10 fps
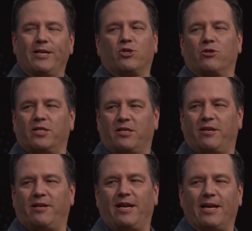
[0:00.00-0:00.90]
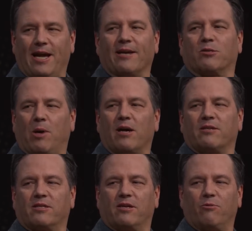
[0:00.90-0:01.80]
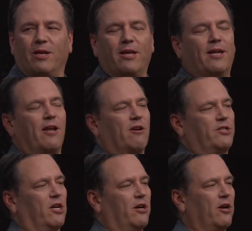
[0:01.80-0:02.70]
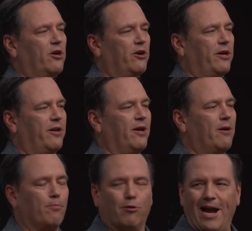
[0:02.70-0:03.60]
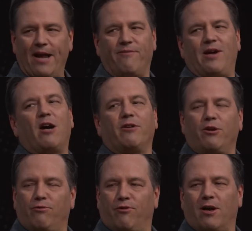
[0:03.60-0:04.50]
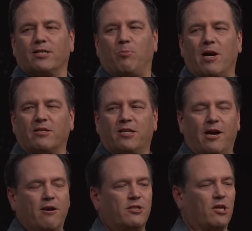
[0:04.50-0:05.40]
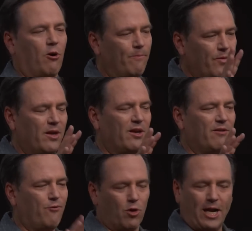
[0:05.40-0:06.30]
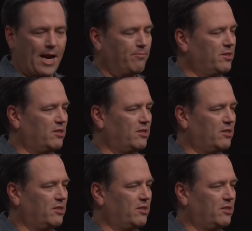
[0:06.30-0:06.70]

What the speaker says: especially with the Activision situation, like with Microsoft spending $69 billion or $70 billion